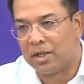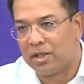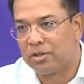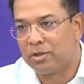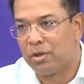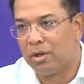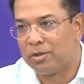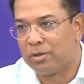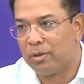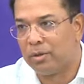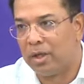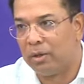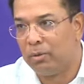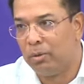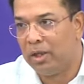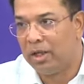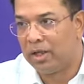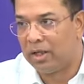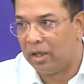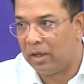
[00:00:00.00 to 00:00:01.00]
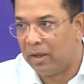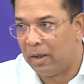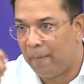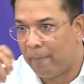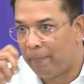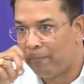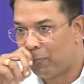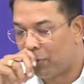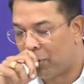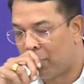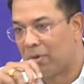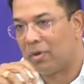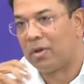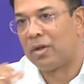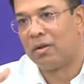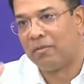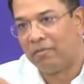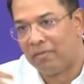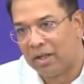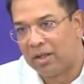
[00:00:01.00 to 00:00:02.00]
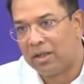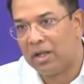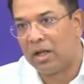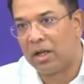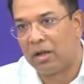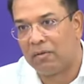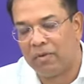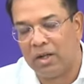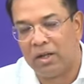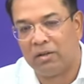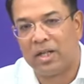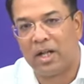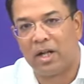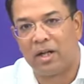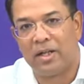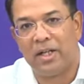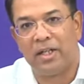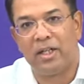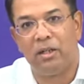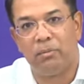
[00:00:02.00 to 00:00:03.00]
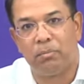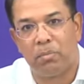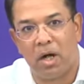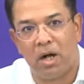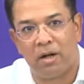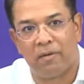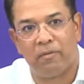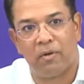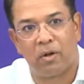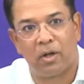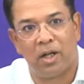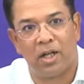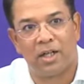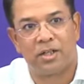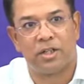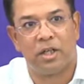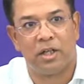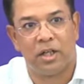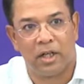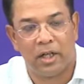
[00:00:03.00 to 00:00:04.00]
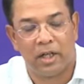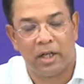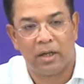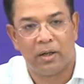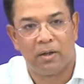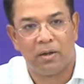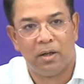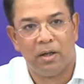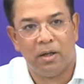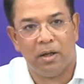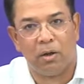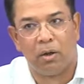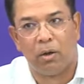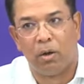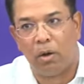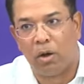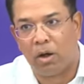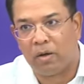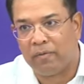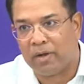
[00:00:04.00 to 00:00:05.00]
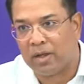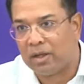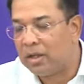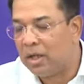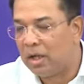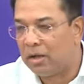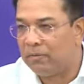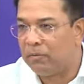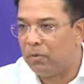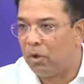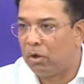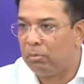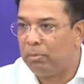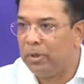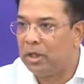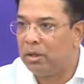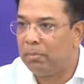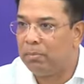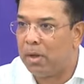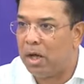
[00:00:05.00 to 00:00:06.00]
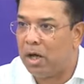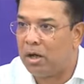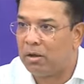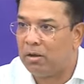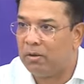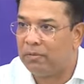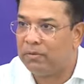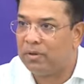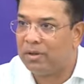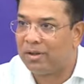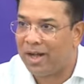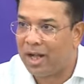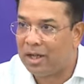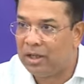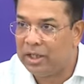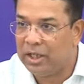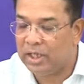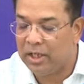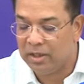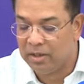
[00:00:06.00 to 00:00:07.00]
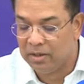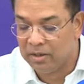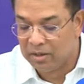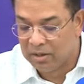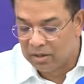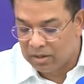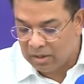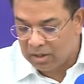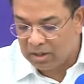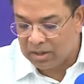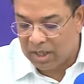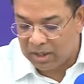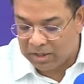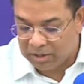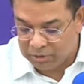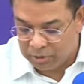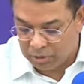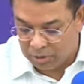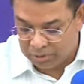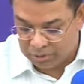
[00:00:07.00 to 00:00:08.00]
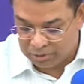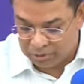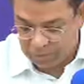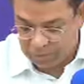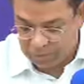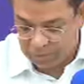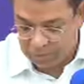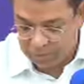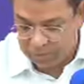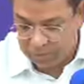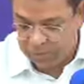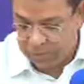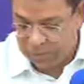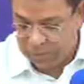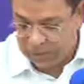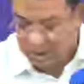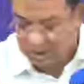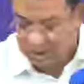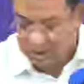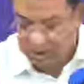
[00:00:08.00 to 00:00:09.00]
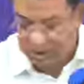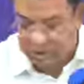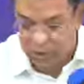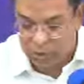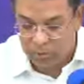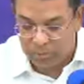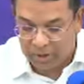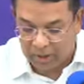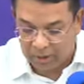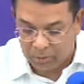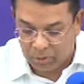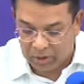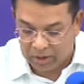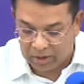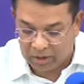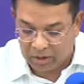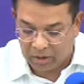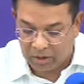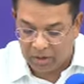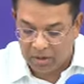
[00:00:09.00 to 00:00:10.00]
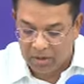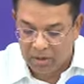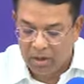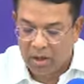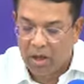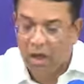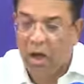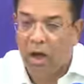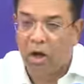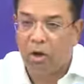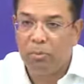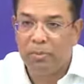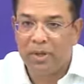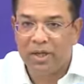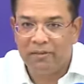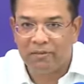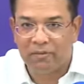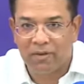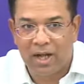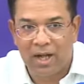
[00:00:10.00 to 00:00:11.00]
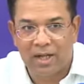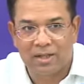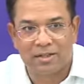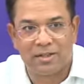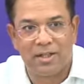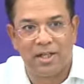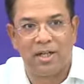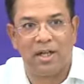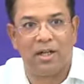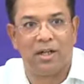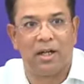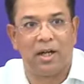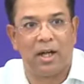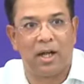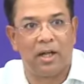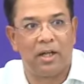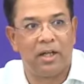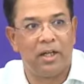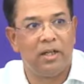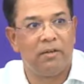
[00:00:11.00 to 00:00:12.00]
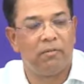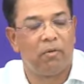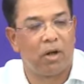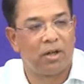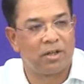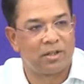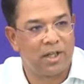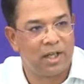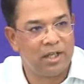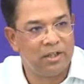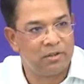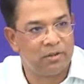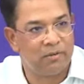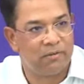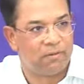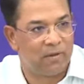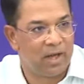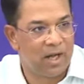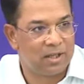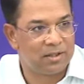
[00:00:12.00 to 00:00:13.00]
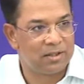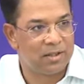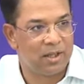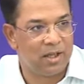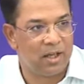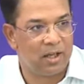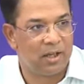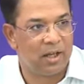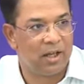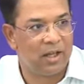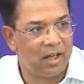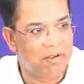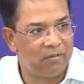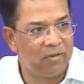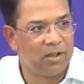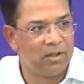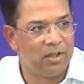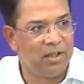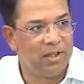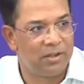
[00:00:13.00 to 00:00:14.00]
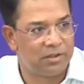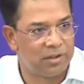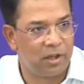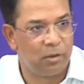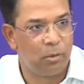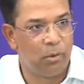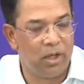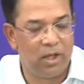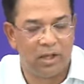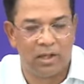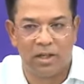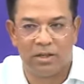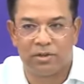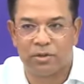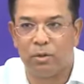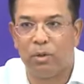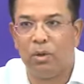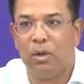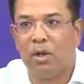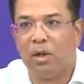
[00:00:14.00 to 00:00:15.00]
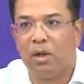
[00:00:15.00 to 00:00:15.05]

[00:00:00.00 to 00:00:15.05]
that is also regulated when they are taking part for electioneering, or when they are forming a part of a rally, that is also something that needs to be regulated. How many flags they can carry, what size of flags they can carry, everything is regulated. So